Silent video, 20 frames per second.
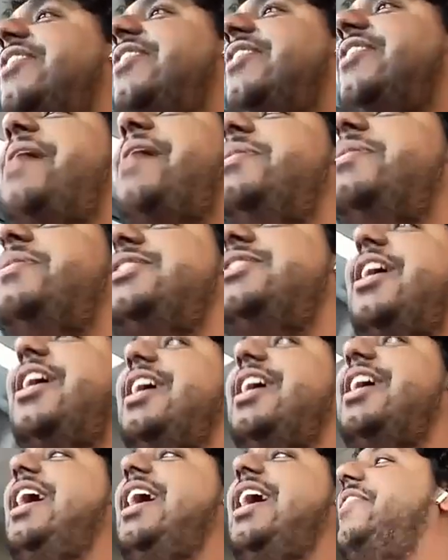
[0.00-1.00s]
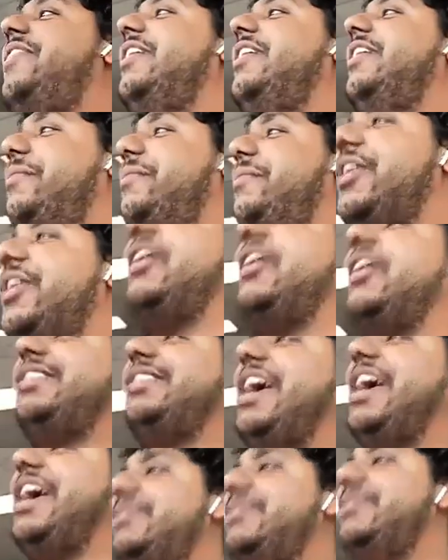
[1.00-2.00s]
happened. So I think about you all the
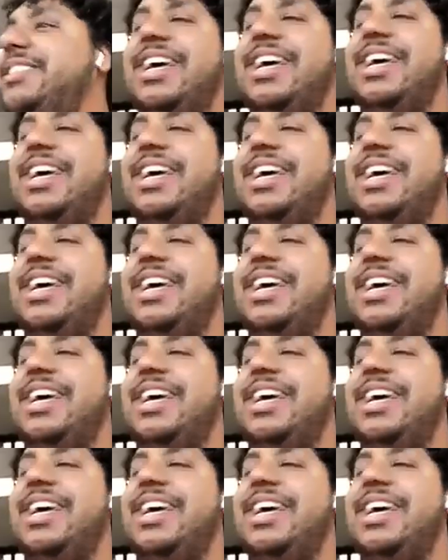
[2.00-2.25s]
time, just like,